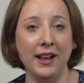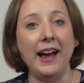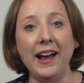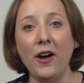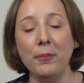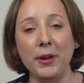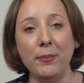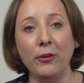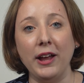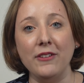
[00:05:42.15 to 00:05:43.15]
I help
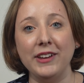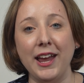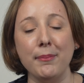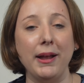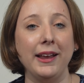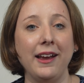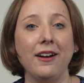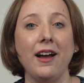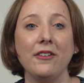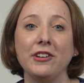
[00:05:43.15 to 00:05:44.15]
people navigate
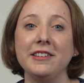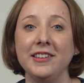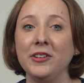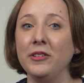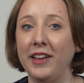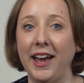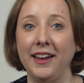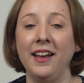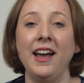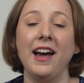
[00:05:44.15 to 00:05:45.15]
Medicare every single
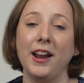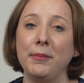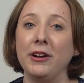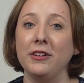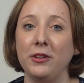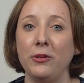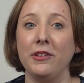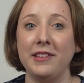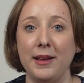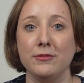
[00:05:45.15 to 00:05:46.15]
day, and I'm here to do
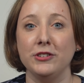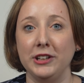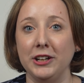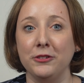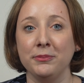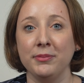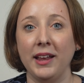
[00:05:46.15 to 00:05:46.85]
the same for you.